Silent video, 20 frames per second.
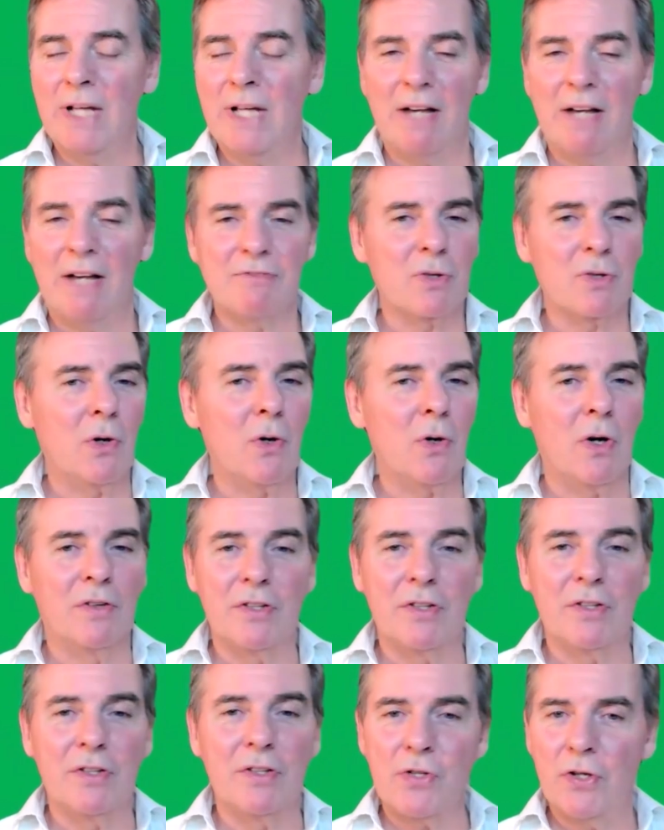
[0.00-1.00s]
we have to go
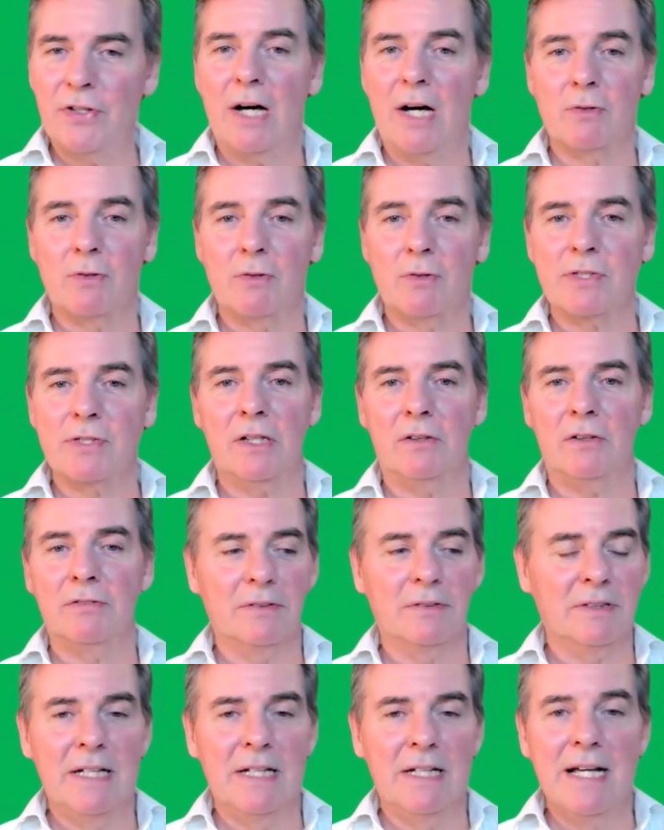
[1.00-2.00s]
on the journey
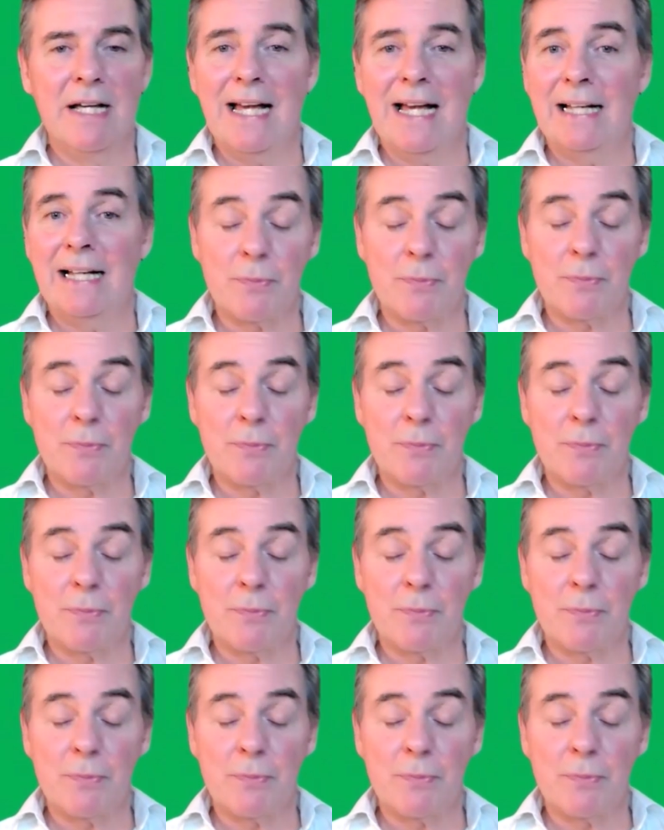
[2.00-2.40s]
ourselves and